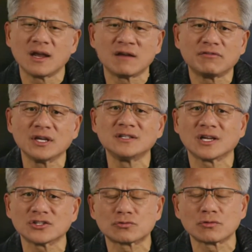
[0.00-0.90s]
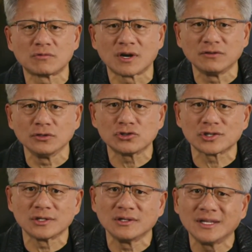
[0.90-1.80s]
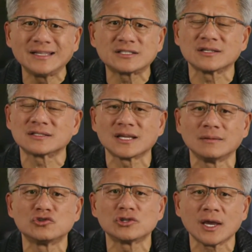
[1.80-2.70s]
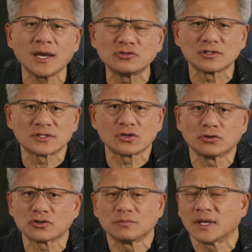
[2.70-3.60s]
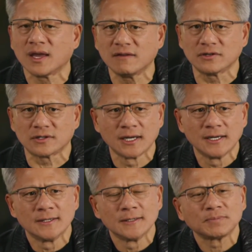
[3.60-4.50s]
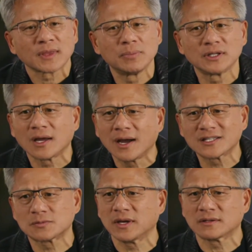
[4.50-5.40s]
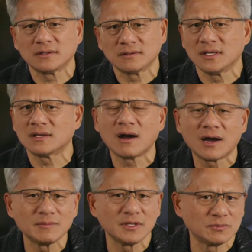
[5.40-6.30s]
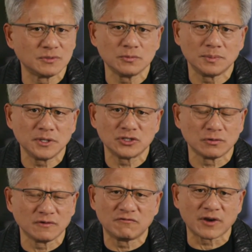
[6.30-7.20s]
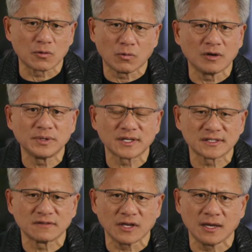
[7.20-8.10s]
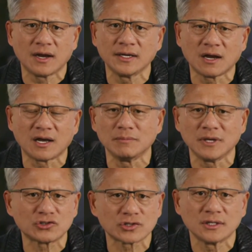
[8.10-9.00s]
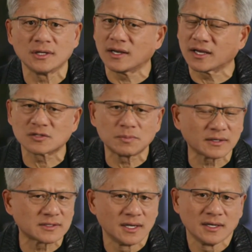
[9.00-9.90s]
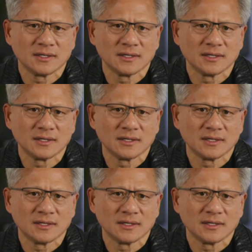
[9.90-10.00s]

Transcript: Every industrial revolution leads to some change in social behavior. But I expect the economy to be doing very well because of AI and automation, and I expect,